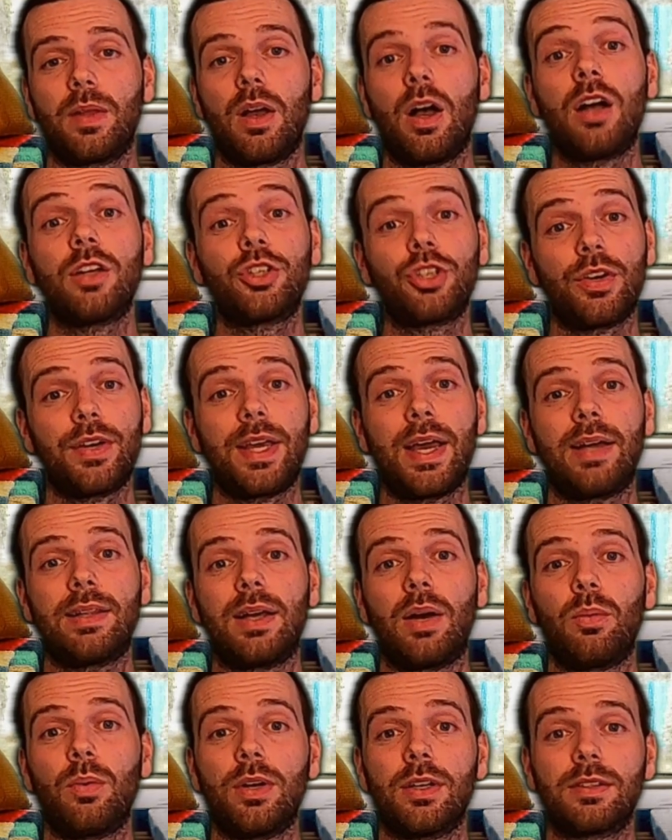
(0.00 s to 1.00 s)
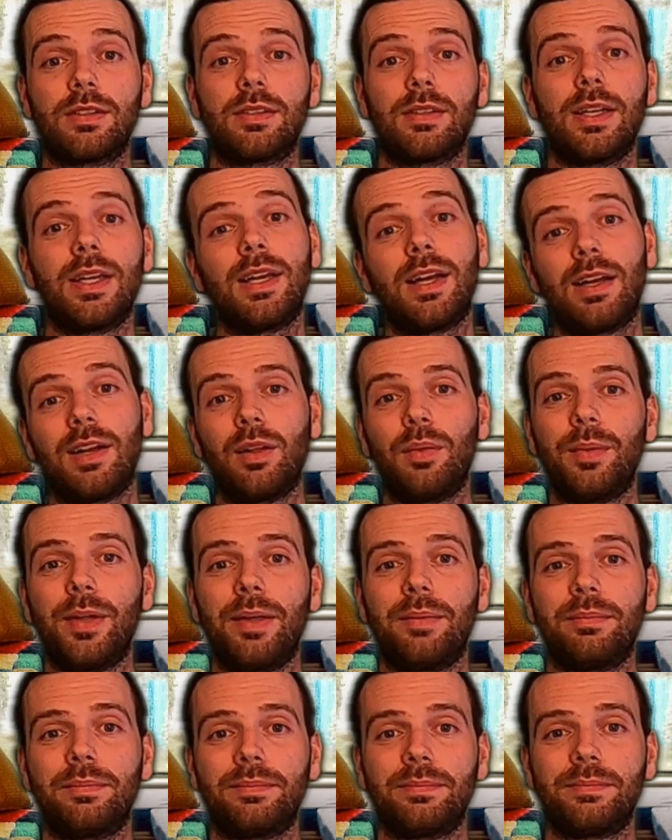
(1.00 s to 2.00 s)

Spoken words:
I'll show you how that works in a little bit.